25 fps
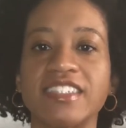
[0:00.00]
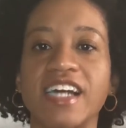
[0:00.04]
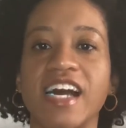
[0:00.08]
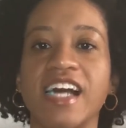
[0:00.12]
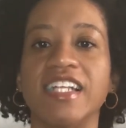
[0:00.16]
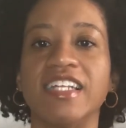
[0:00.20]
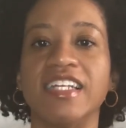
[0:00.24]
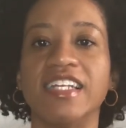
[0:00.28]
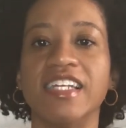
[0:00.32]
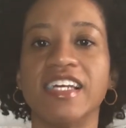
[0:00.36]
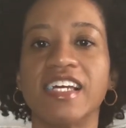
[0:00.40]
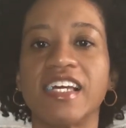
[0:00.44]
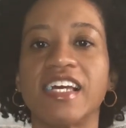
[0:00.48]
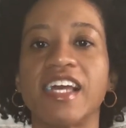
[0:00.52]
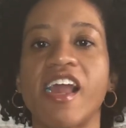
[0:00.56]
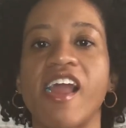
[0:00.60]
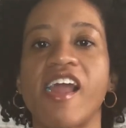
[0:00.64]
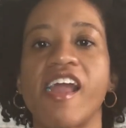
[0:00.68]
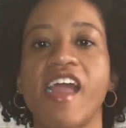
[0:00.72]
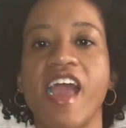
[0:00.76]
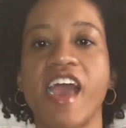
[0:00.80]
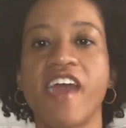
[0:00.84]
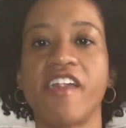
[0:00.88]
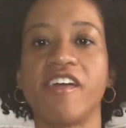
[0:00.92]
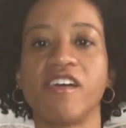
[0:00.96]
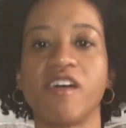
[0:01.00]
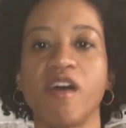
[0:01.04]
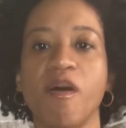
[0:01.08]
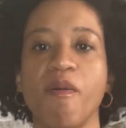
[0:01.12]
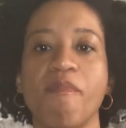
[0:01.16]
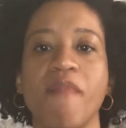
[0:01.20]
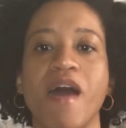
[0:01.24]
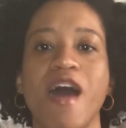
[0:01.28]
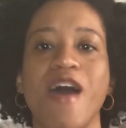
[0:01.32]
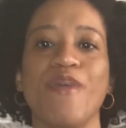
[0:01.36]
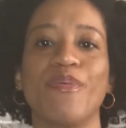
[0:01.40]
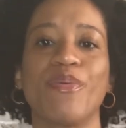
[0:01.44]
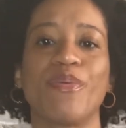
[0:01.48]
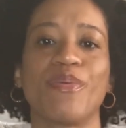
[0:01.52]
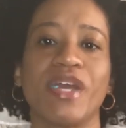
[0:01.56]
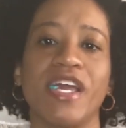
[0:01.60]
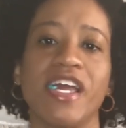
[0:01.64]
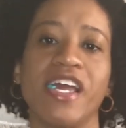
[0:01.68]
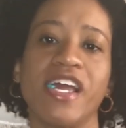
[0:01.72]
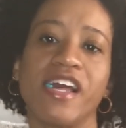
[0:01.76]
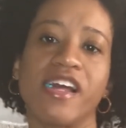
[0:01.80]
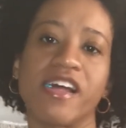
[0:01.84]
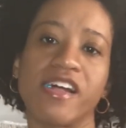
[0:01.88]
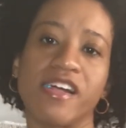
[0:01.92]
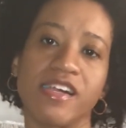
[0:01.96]
Look at all my
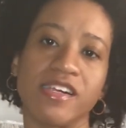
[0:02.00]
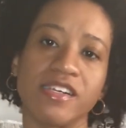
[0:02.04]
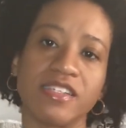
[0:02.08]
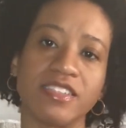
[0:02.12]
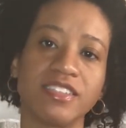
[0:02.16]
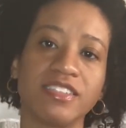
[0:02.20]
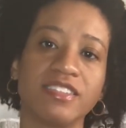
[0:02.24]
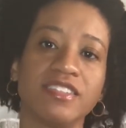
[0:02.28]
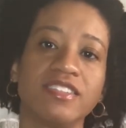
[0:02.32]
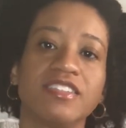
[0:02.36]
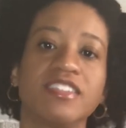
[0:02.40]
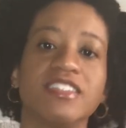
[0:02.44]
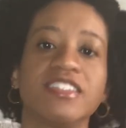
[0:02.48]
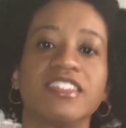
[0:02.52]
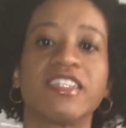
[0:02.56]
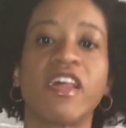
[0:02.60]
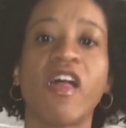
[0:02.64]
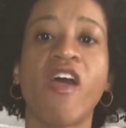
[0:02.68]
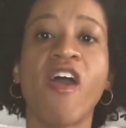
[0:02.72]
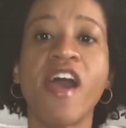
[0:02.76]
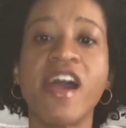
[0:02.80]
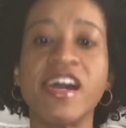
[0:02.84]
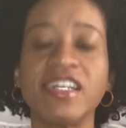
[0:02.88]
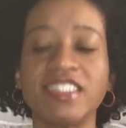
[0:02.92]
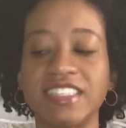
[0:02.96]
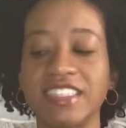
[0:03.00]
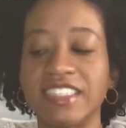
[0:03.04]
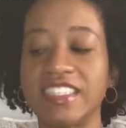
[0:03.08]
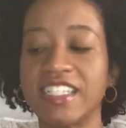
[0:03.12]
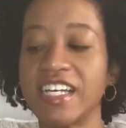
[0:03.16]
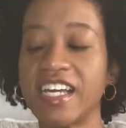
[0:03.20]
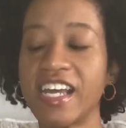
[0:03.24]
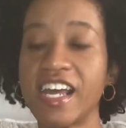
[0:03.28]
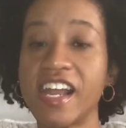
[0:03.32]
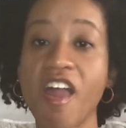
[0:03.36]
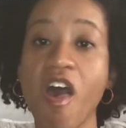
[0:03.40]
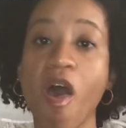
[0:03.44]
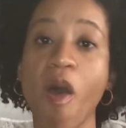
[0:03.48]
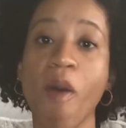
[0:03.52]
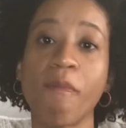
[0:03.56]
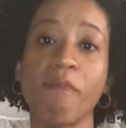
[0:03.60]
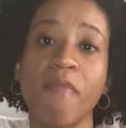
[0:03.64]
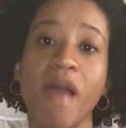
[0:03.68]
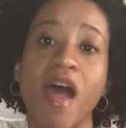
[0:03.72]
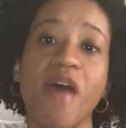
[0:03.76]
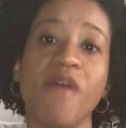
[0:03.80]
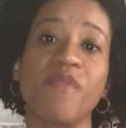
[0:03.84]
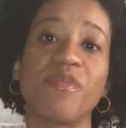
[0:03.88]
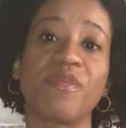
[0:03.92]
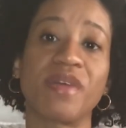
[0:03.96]
wrinkles. Look at all
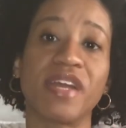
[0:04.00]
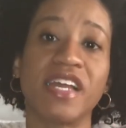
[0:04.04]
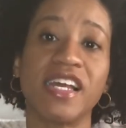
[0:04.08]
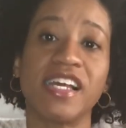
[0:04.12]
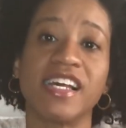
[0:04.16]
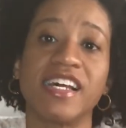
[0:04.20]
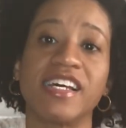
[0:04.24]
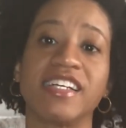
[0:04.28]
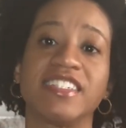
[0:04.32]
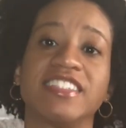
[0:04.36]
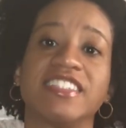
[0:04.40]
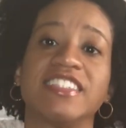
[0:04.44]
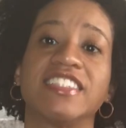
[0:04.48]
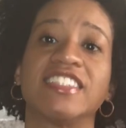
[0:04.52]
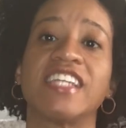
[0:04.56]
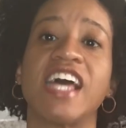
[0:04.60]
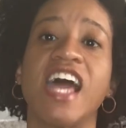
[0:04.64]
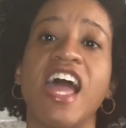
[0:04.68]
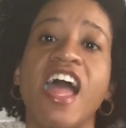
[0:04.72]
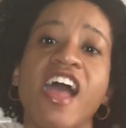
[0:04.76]
my wrinkles.